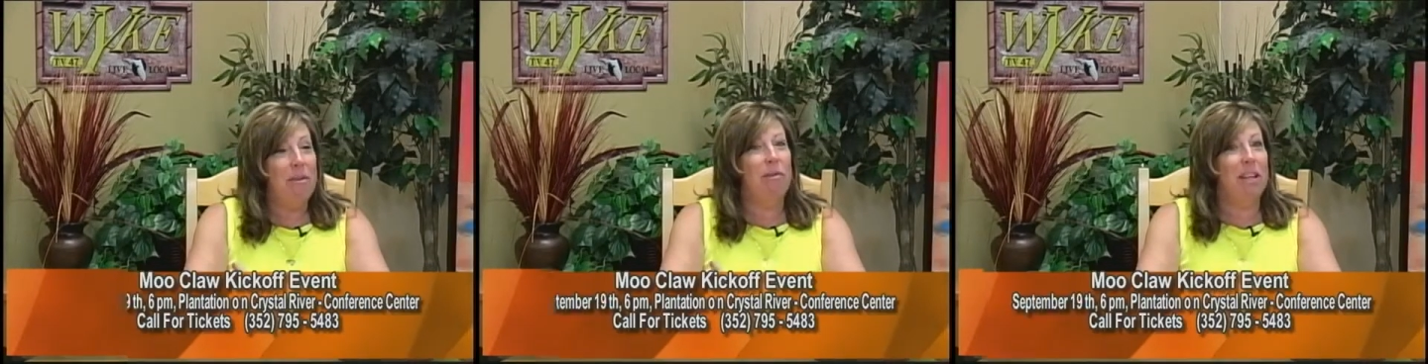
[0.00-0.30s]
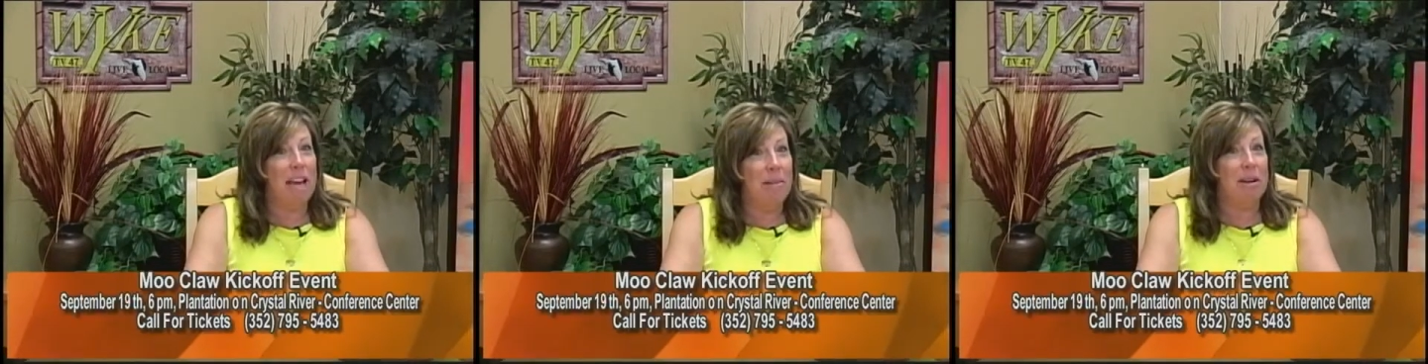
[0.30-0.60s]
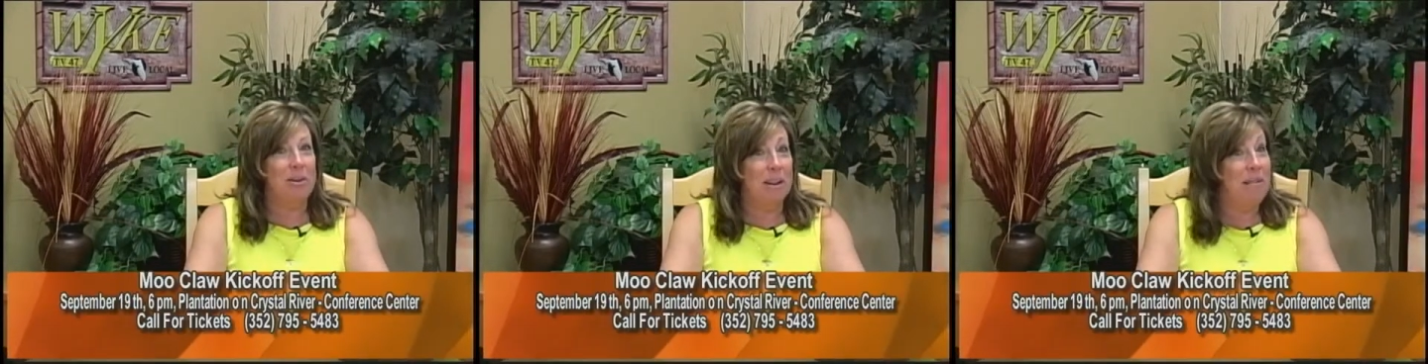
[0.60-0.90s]
We've only got
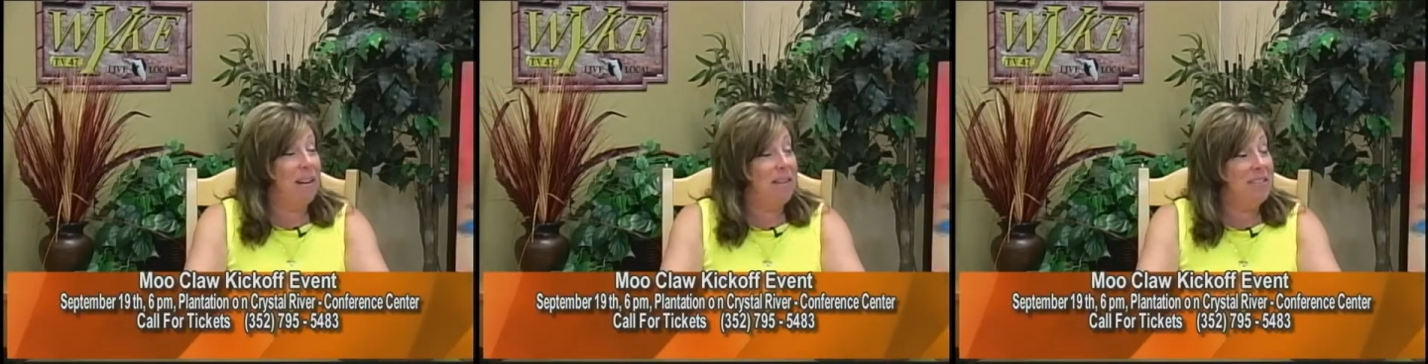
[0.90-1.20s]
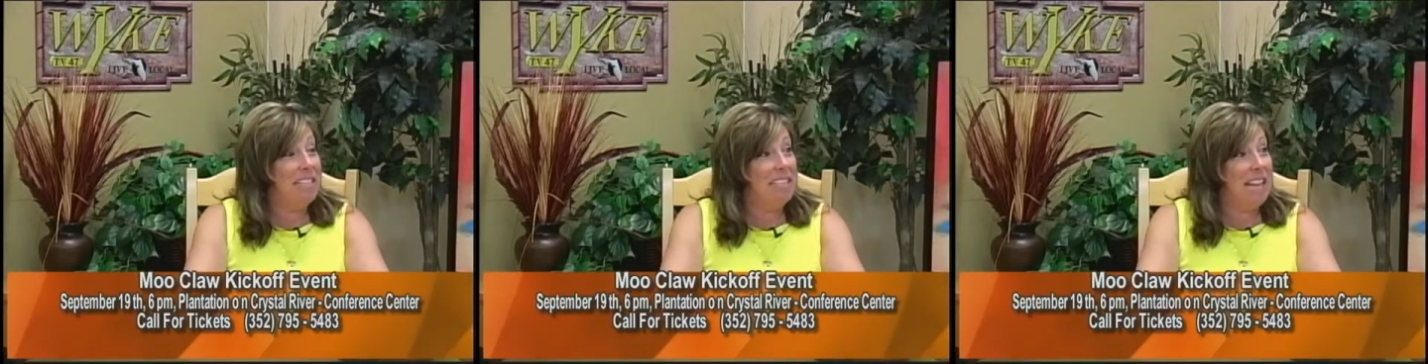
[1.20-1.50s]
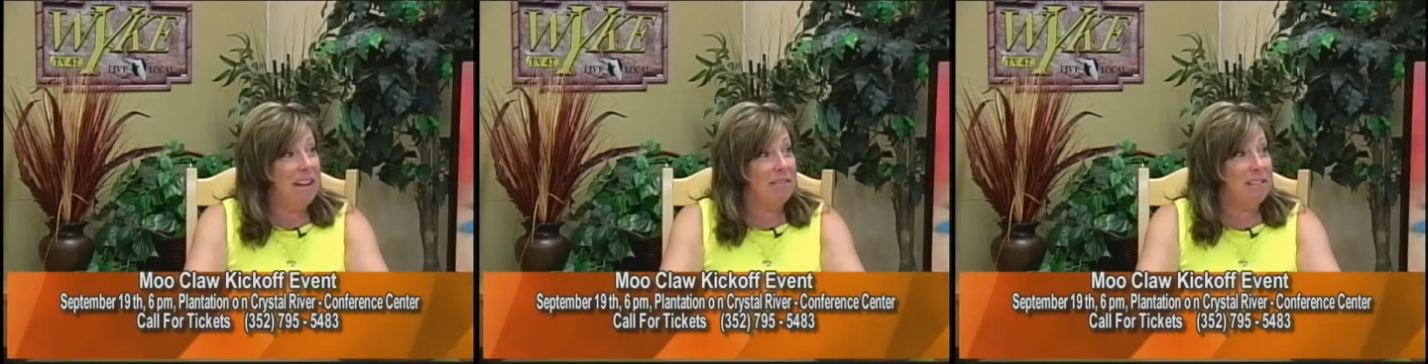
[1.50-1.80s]
about 25 seats left.